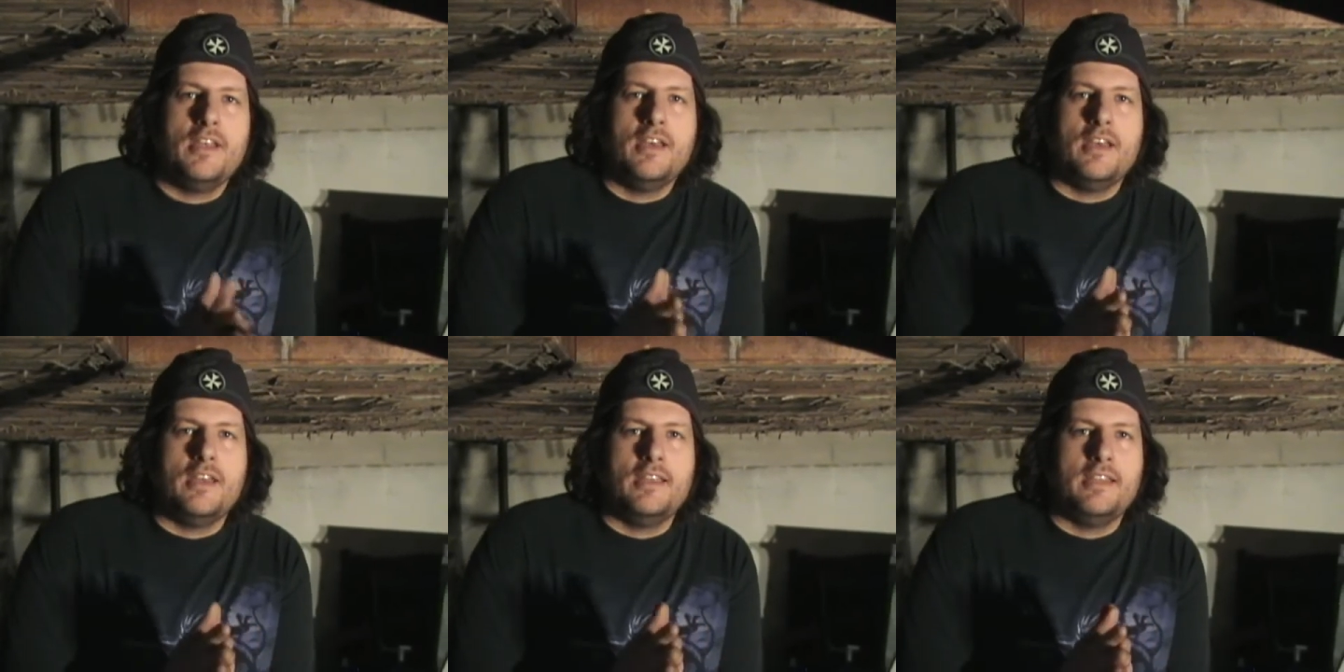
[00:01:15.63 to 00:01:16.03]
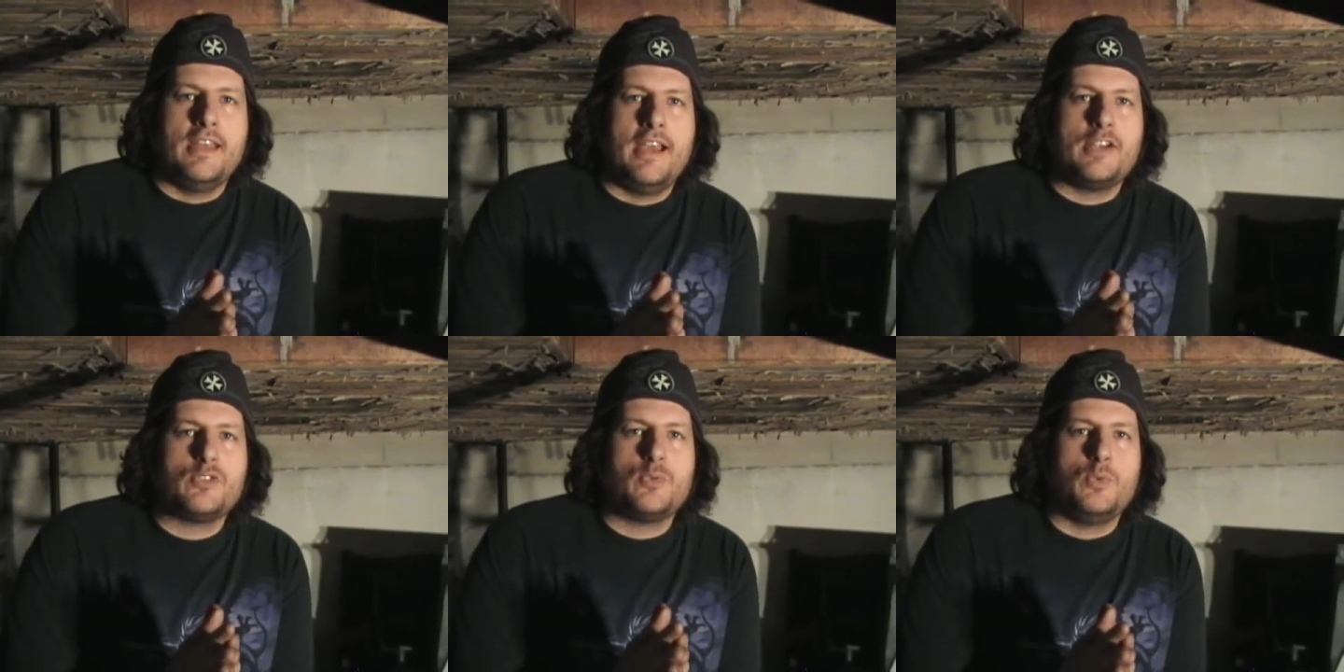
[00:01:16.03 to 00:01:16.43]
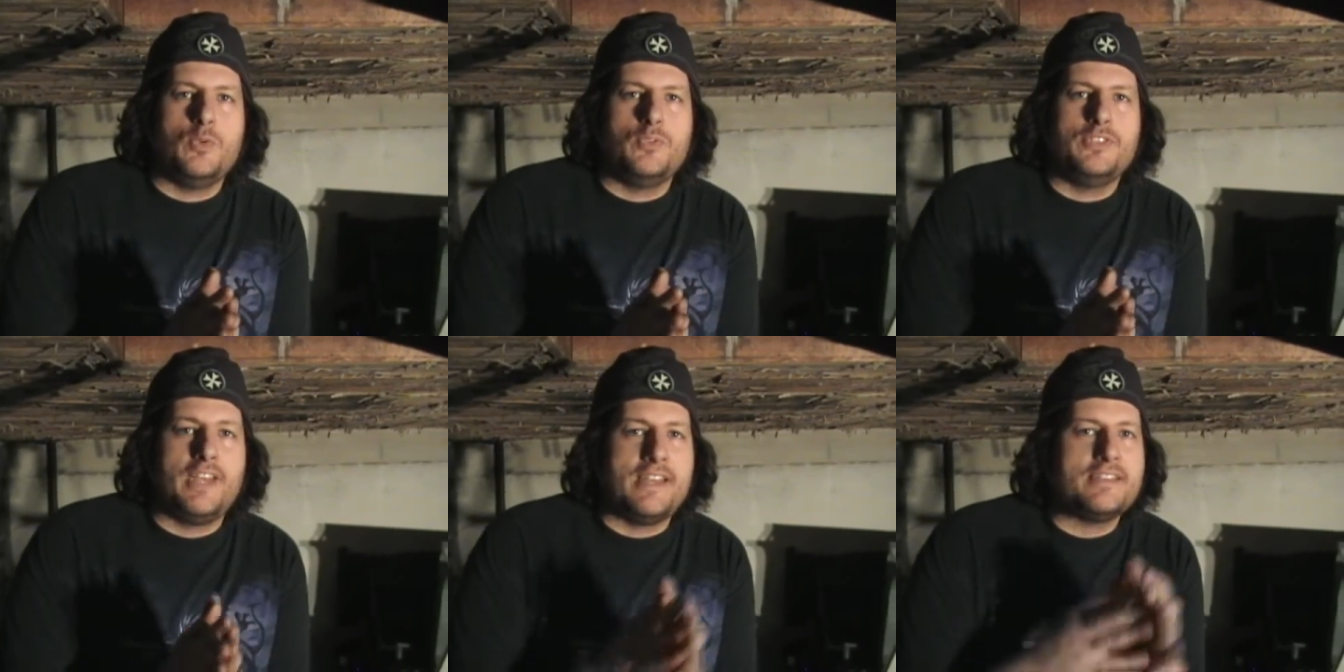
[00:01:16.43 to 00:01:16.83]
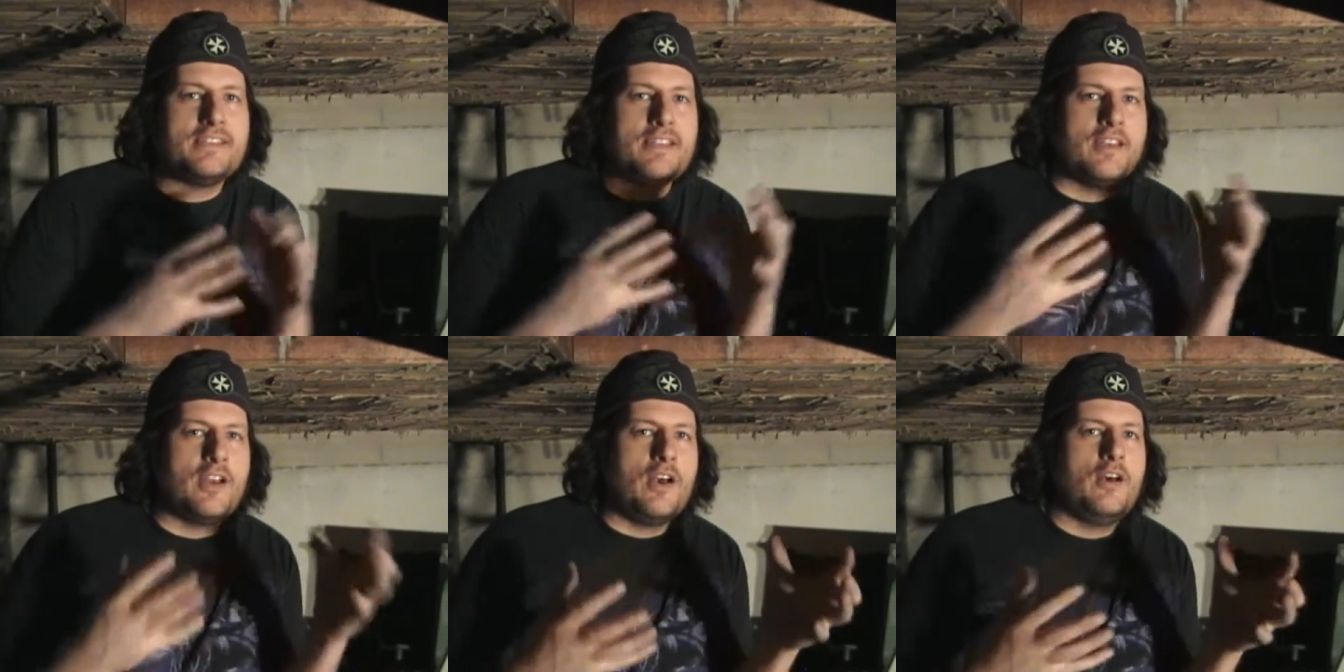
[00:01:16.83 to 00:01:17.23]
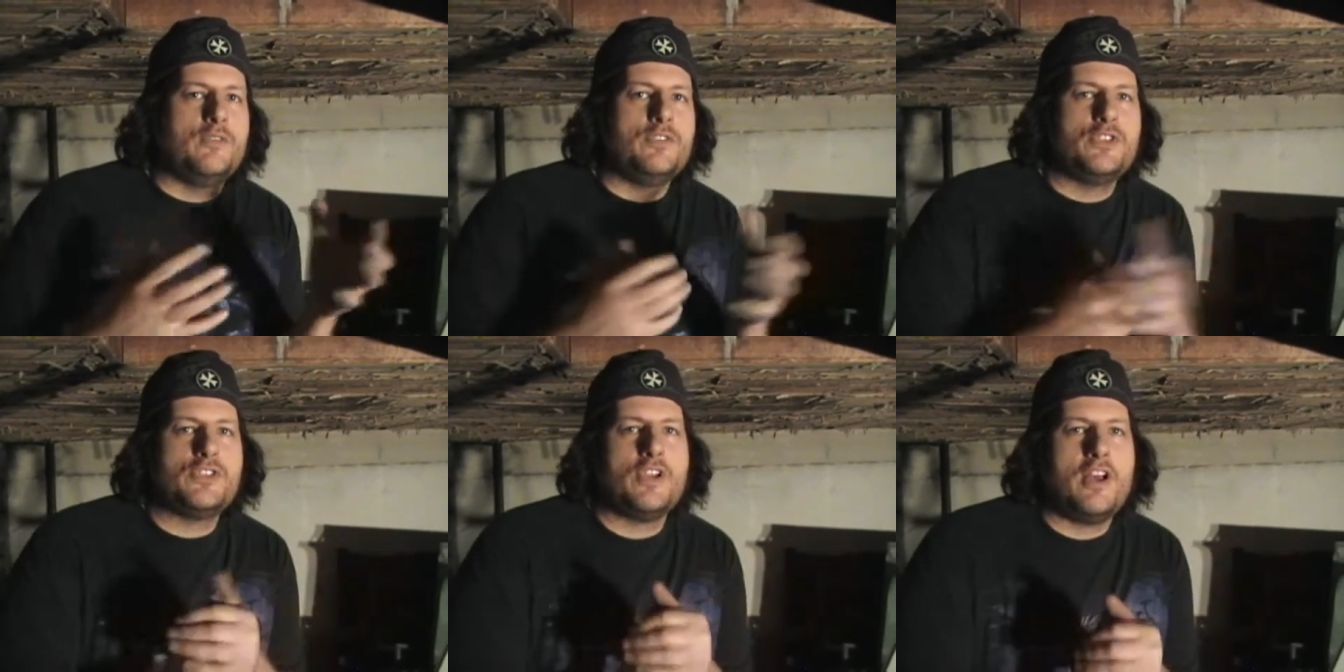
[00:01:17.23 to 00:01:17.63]
in the actual testing
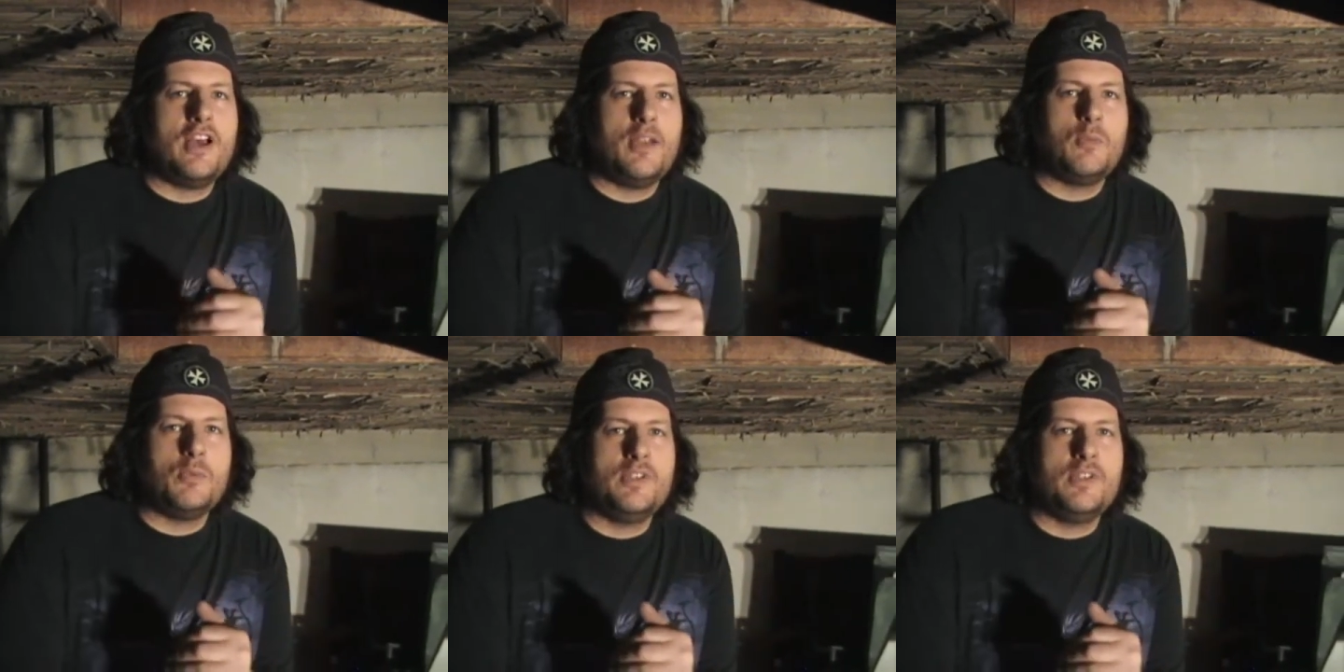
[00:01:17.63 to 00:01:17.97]
of the shot,